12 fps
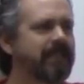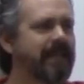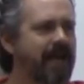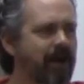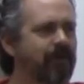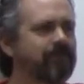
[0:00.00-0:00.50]

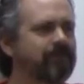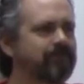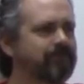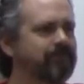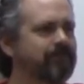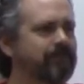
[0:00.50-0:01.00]
Now,
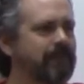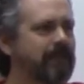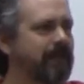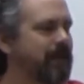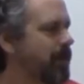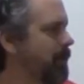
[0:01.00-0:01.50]

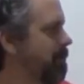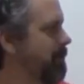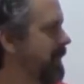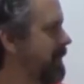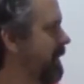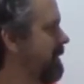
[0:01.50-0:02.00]

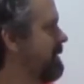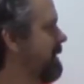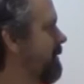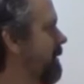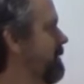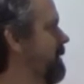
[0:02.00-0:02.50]
because
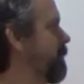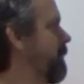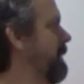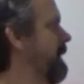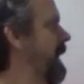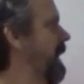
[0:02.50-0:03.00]
there are
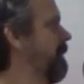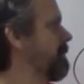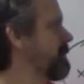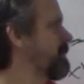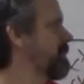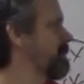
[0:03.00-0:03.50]
different
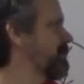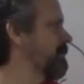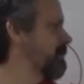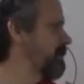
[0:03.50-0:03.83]
accounts